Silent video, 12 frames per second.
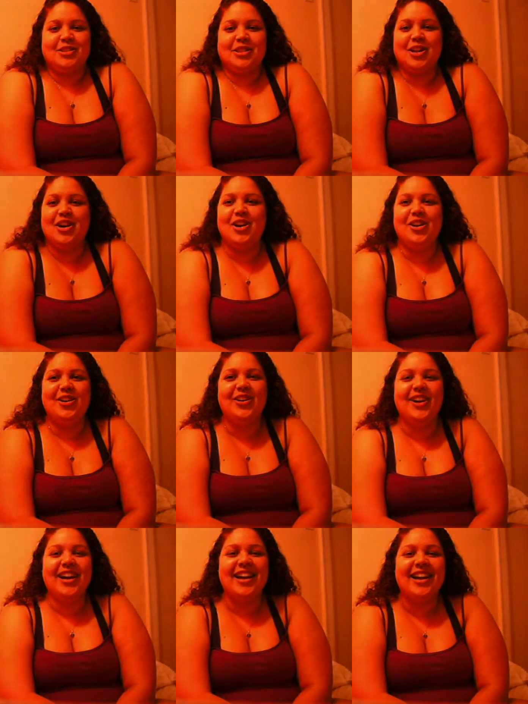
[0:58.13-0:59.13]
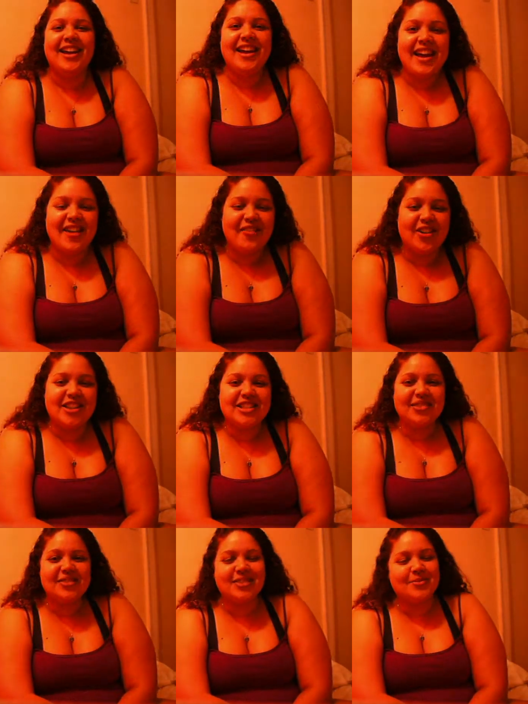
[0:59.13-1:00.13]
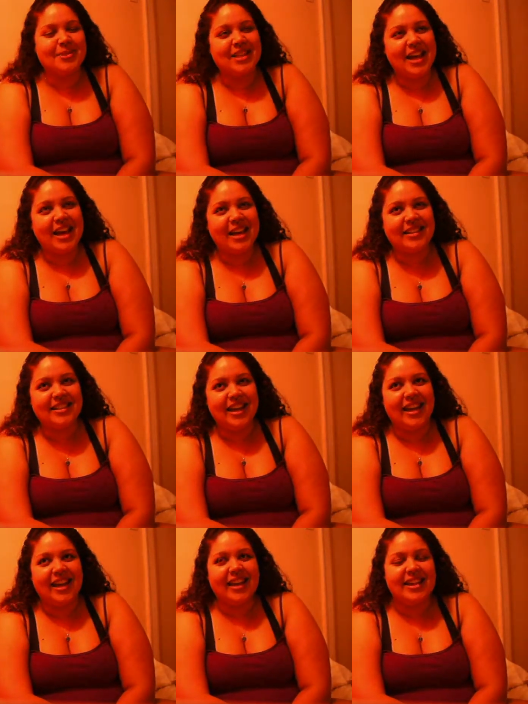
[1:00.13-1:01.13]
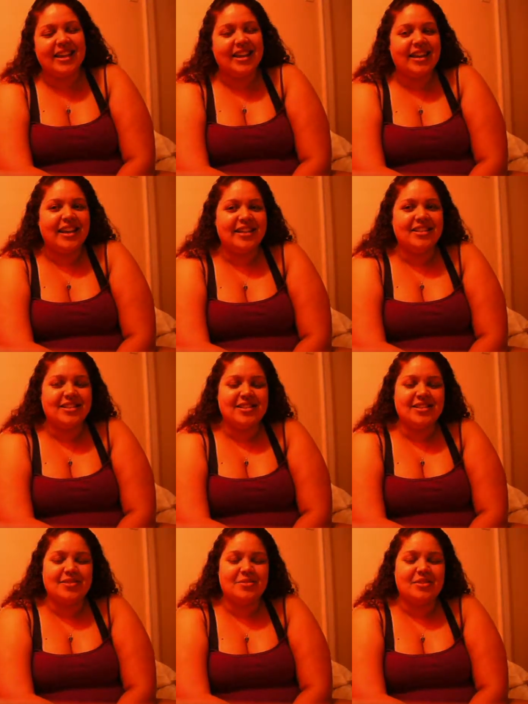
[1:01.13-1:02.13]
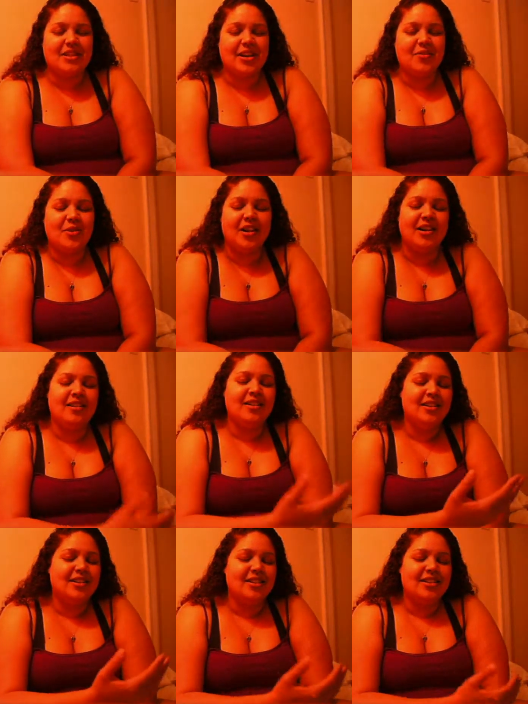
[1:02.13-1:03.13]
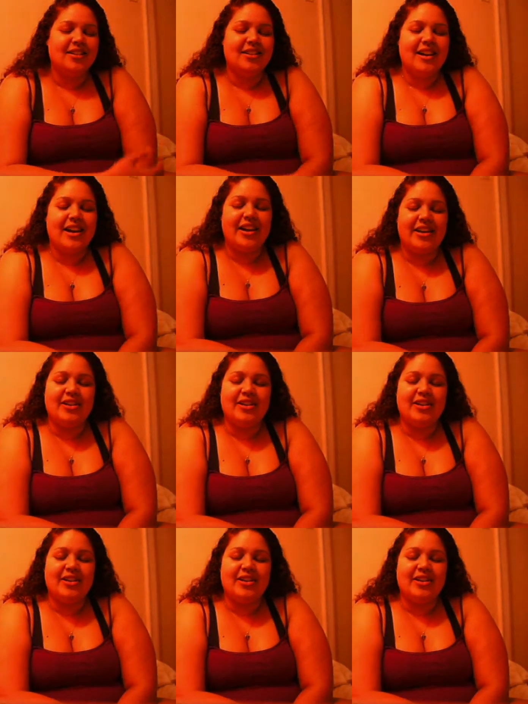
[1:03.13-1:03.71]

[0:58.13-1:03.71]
So first I was upset, and then it's like, well, I